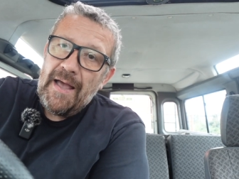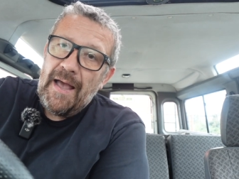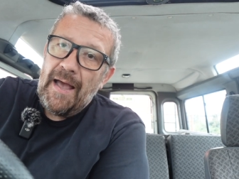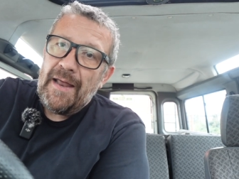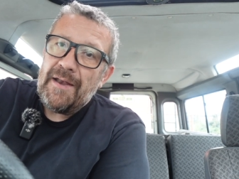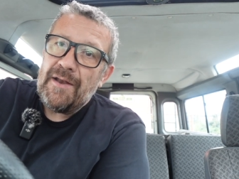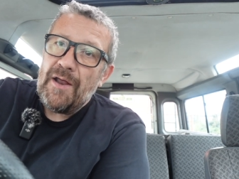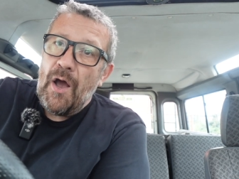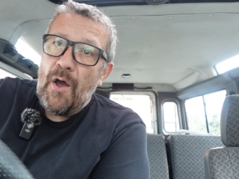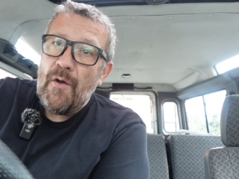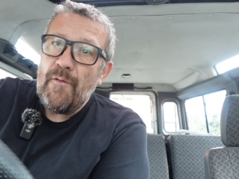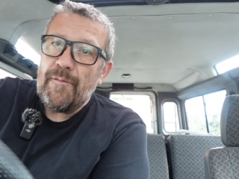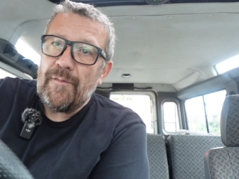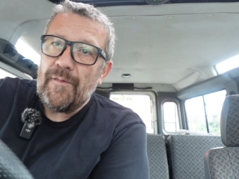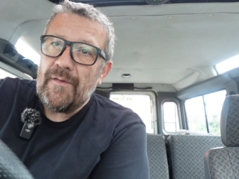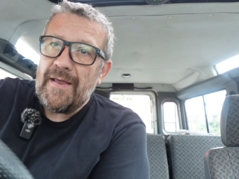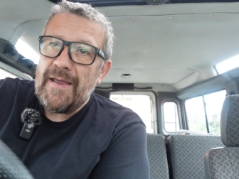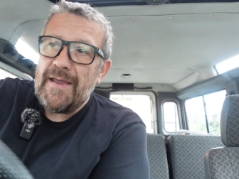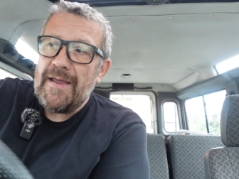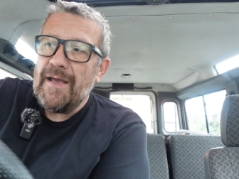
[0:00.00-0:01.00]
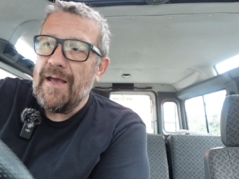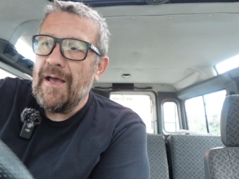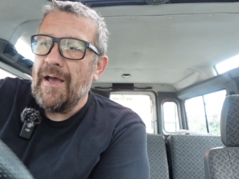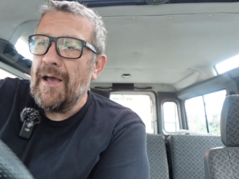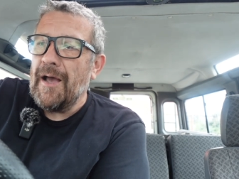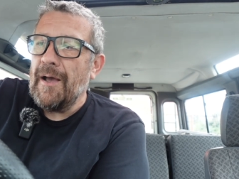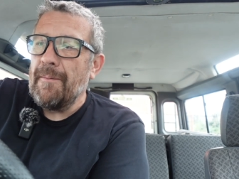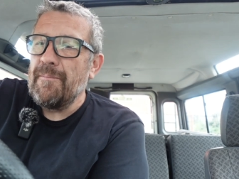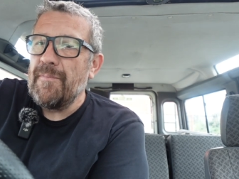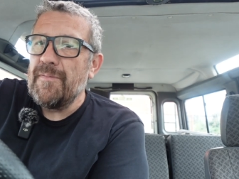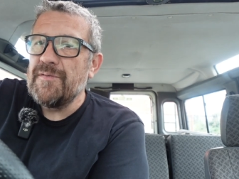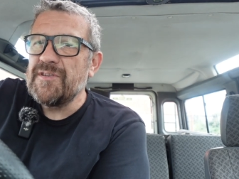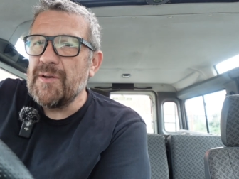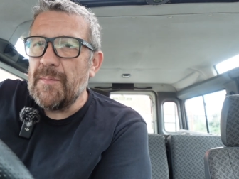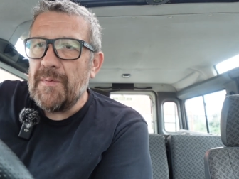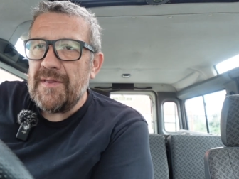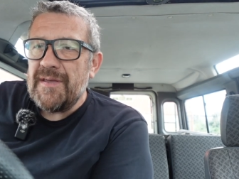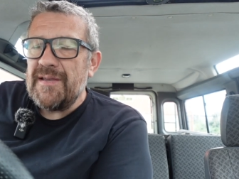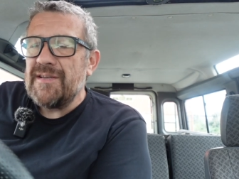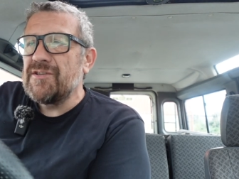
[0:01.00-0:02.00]
And hopefully um,
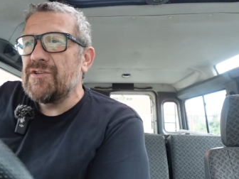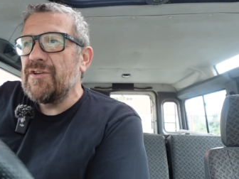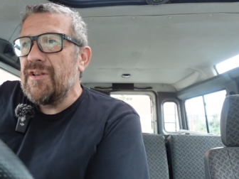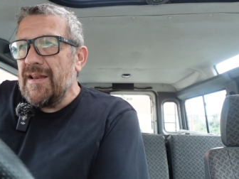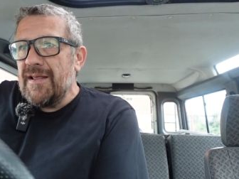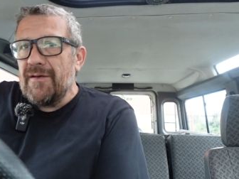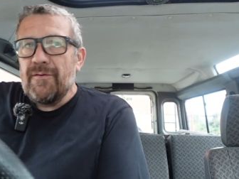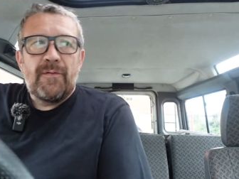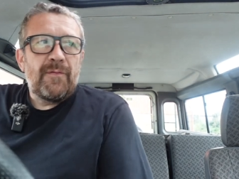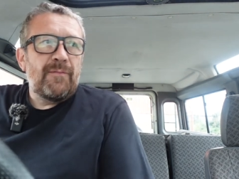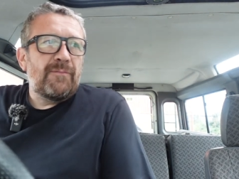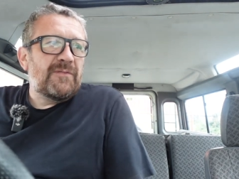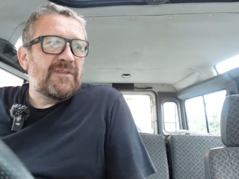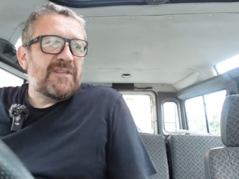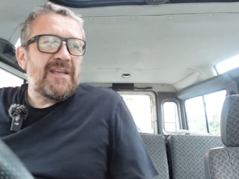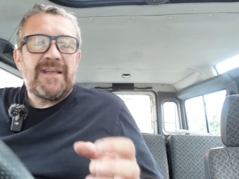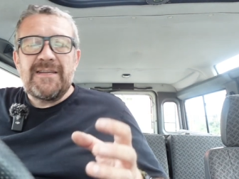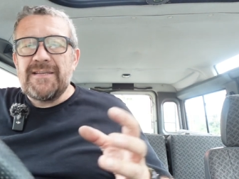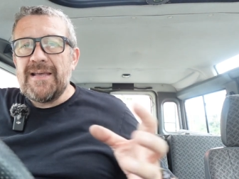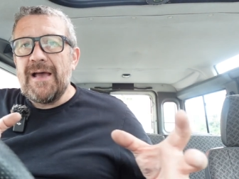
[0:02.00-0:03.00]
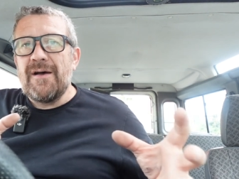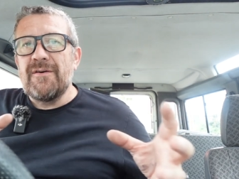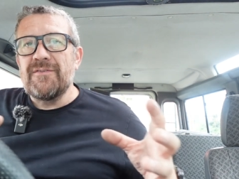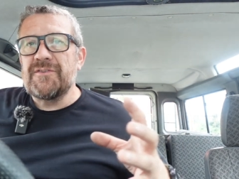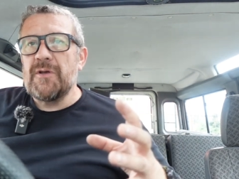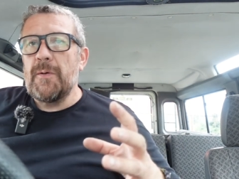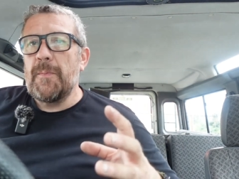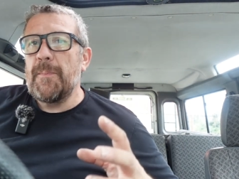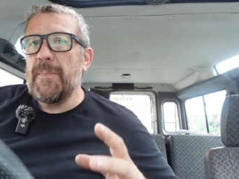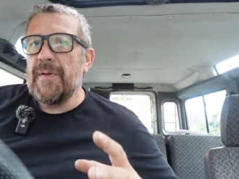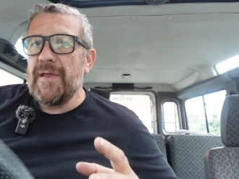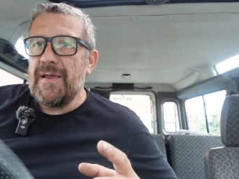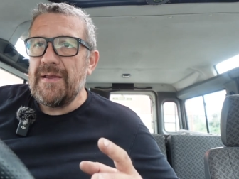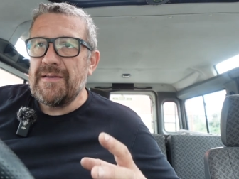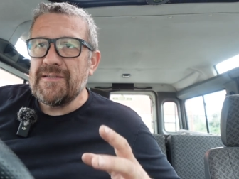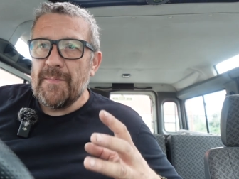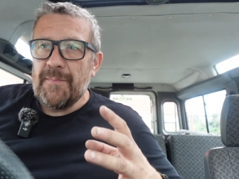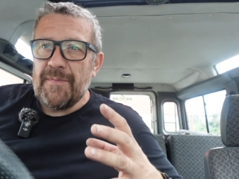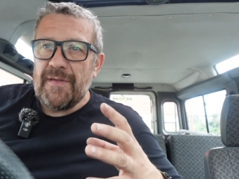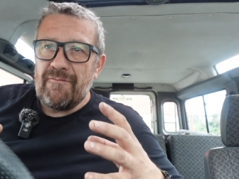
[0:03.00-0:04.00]
some of these little details will be
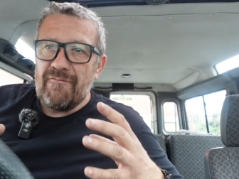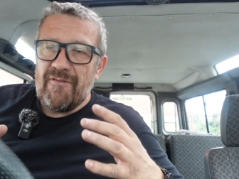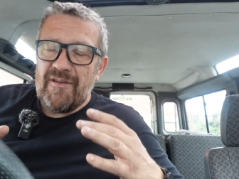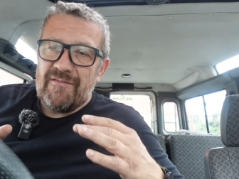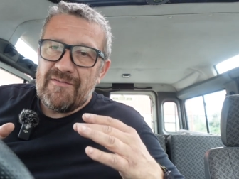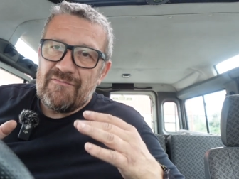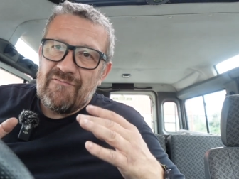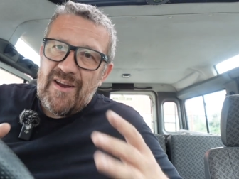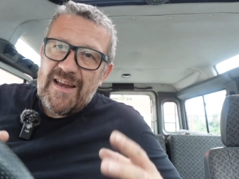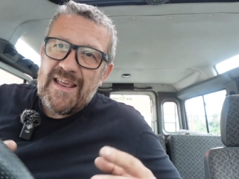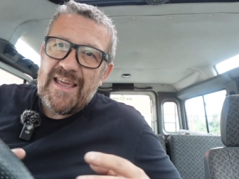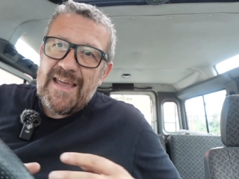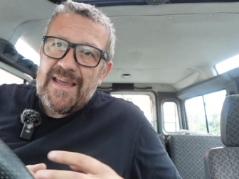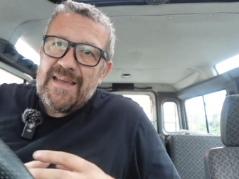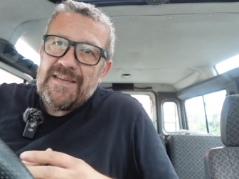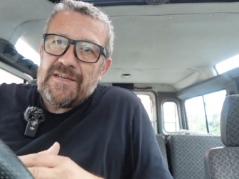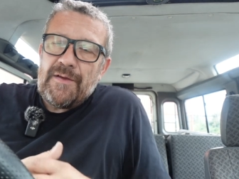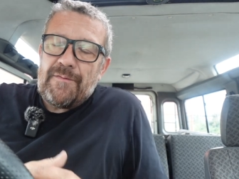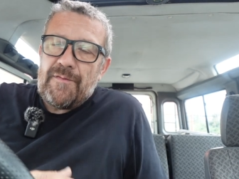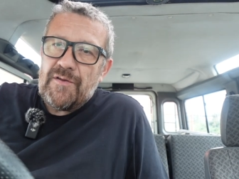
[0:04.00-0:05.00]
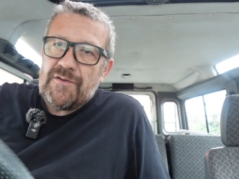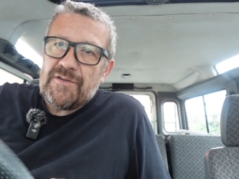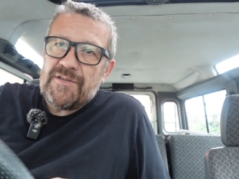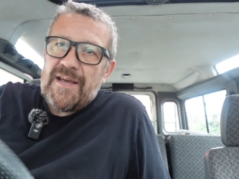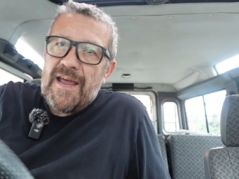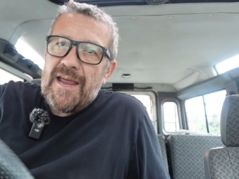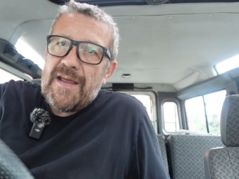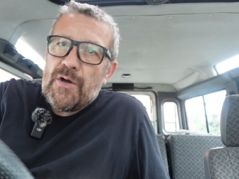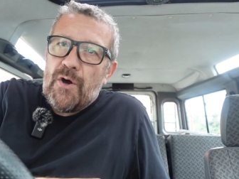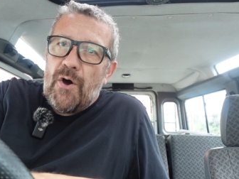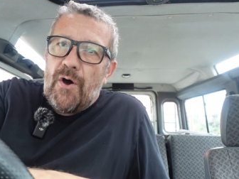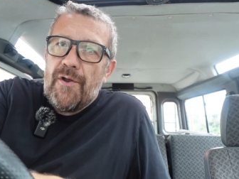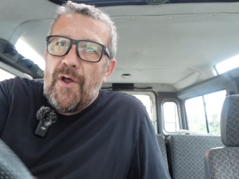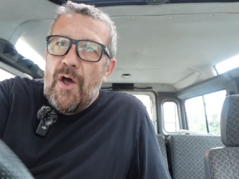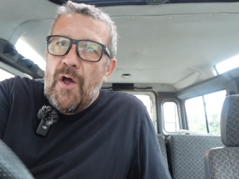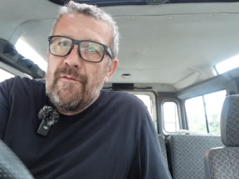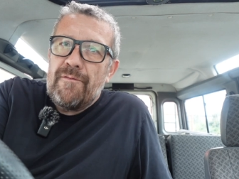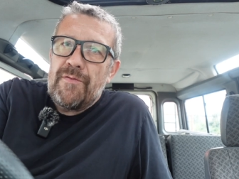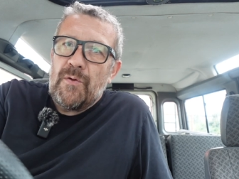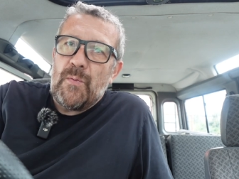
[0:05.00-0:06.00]
something really easy for you to take on
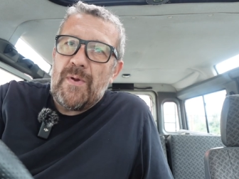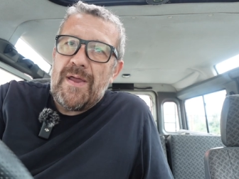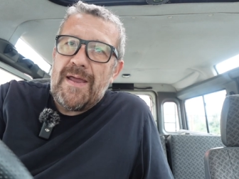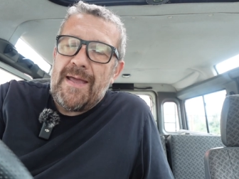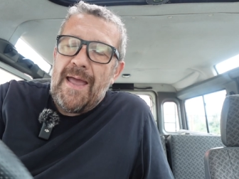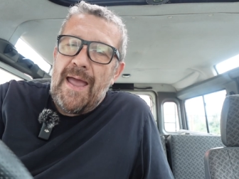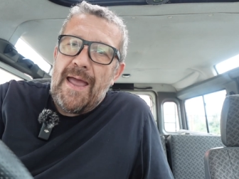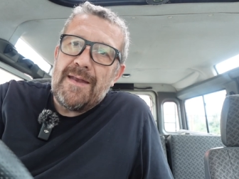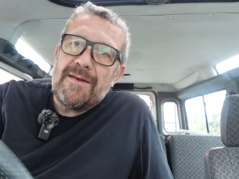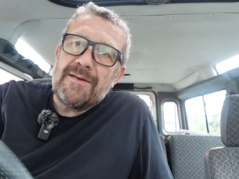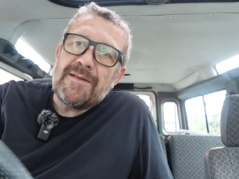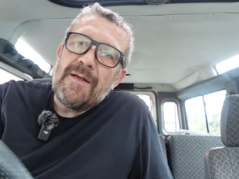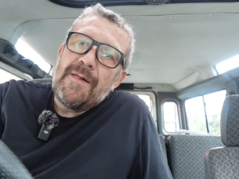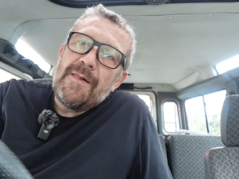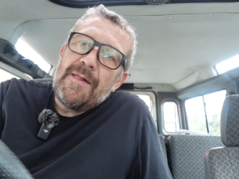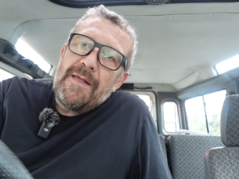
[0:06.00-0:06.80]
over the weekend.